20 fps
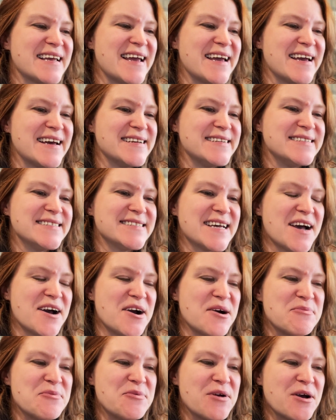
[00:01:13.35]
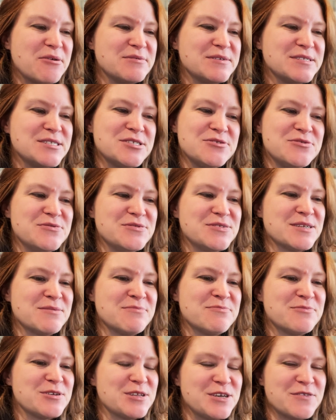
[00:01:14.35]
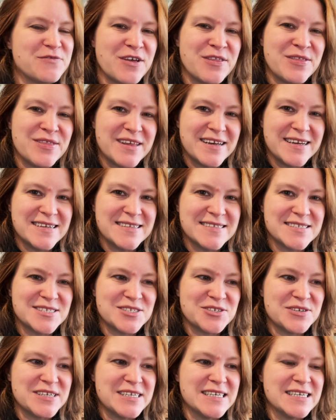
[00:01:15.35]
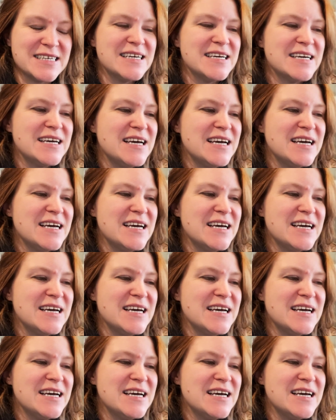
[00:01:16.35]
and we always do some really fun things during